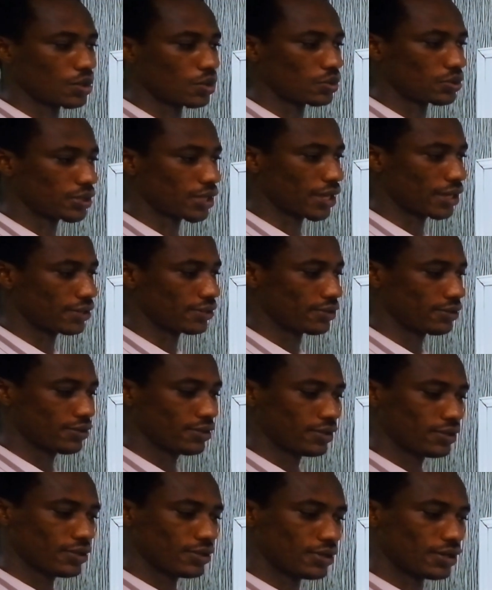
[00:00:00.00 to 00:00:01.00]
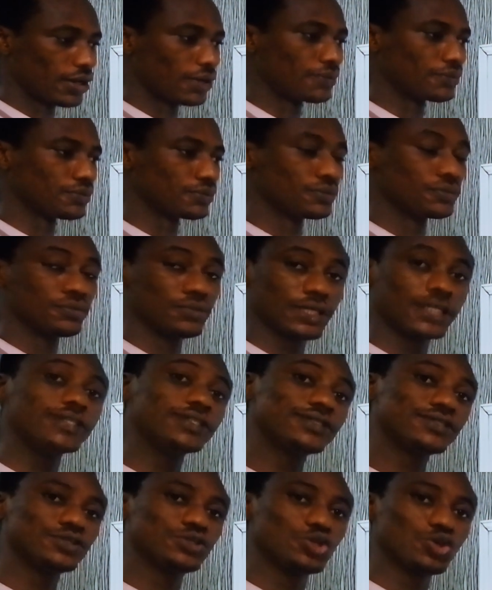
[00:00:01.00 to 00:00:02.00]
Okay,
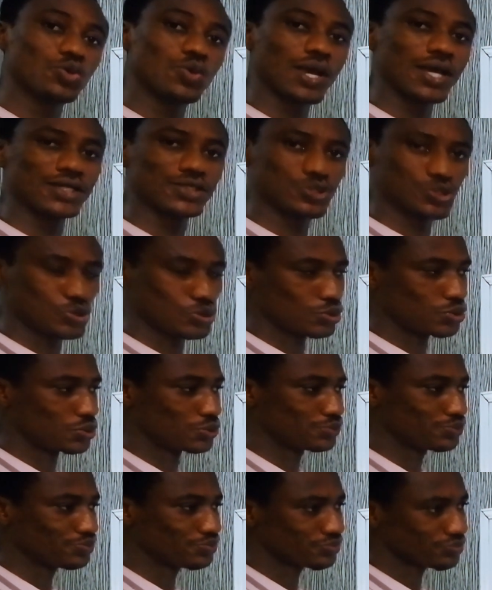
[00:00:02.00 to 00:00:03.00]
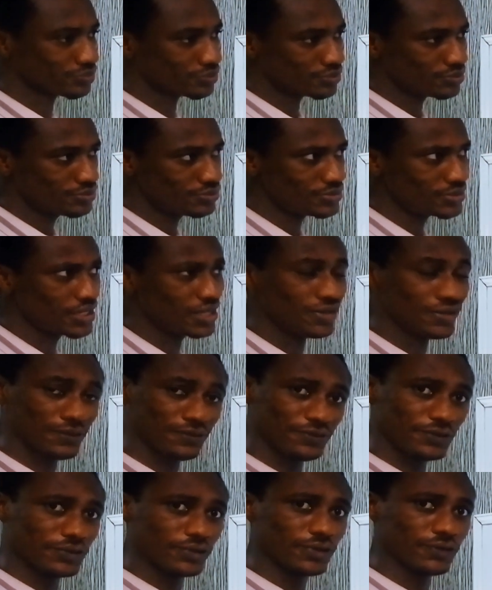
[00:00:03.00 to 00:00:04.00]
please do well to
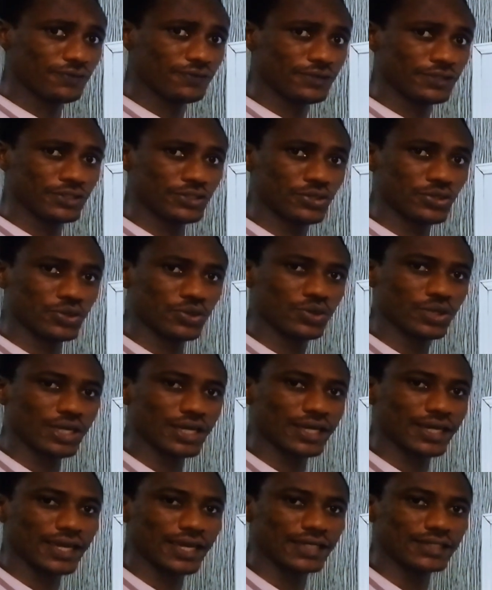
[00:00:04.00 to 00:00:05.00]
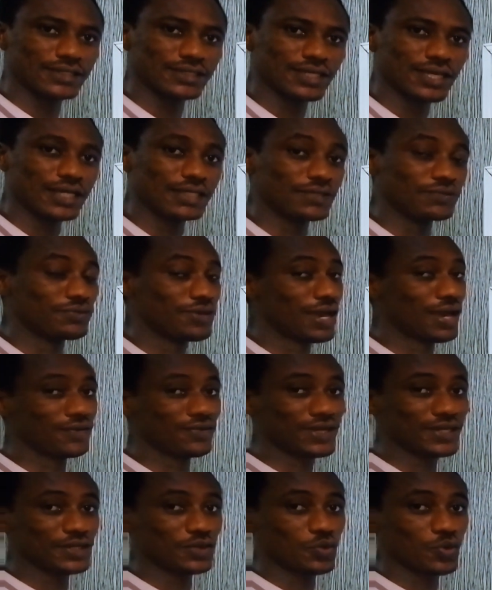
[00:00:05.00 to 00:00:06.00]
review the video again, and if you
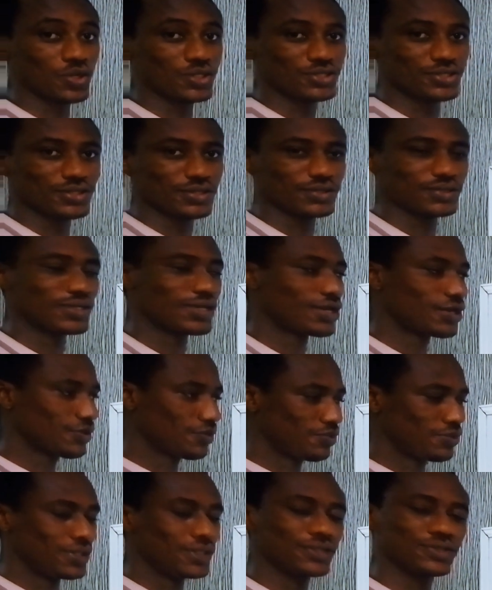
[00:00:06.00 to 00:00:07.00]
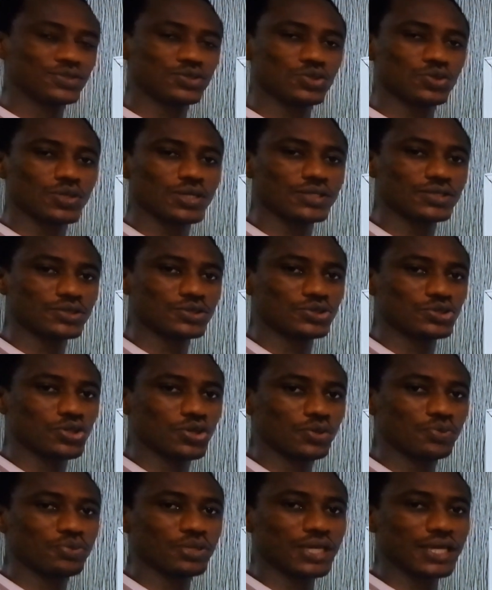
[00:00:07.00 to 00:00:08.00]
have any questions, please do well to
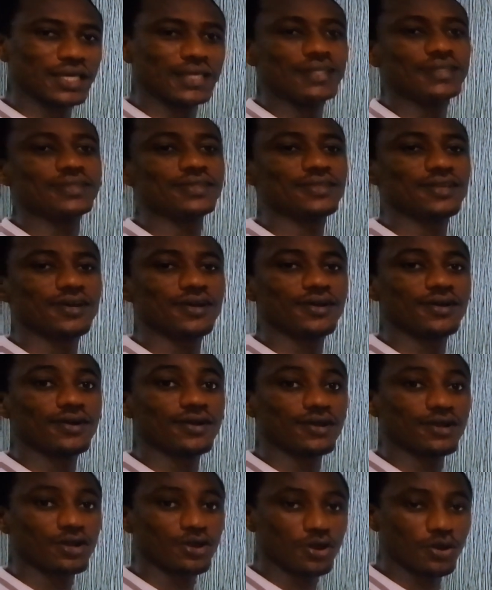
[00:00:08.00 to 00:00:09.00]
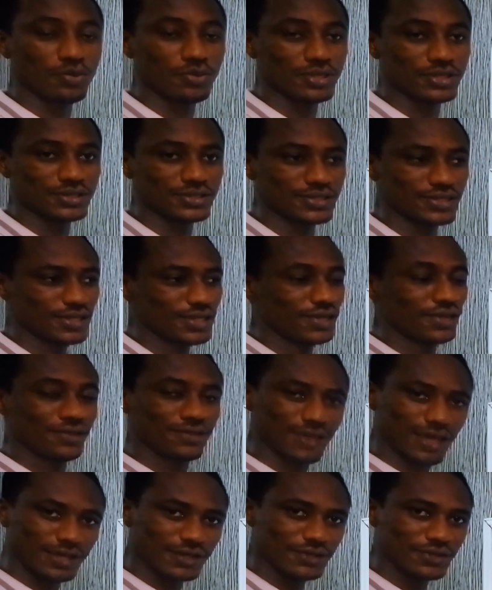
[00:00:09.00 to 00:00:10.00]
drop in the comments.
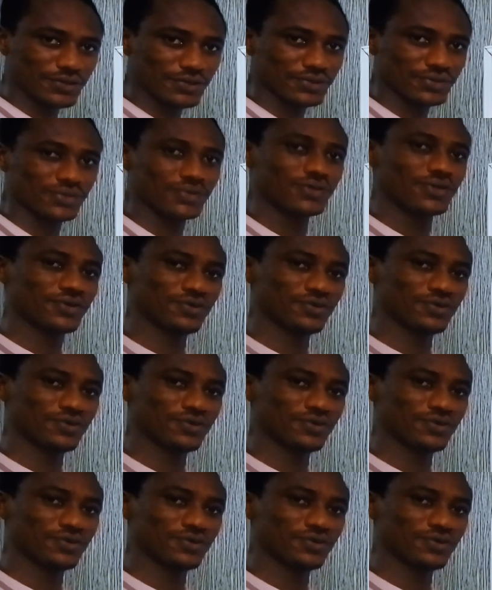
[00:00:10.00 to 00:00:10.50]
Thank you.